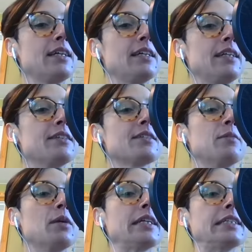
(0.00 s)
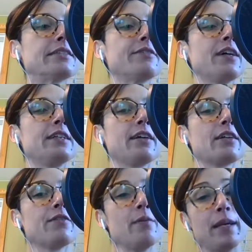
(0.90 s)
and into monkeys to find out
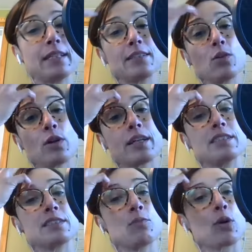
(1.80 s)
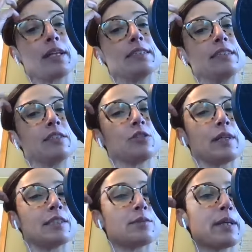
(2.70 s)
if it makes the organs more easy to
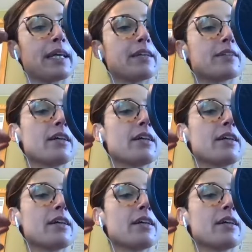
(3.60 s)
transplant.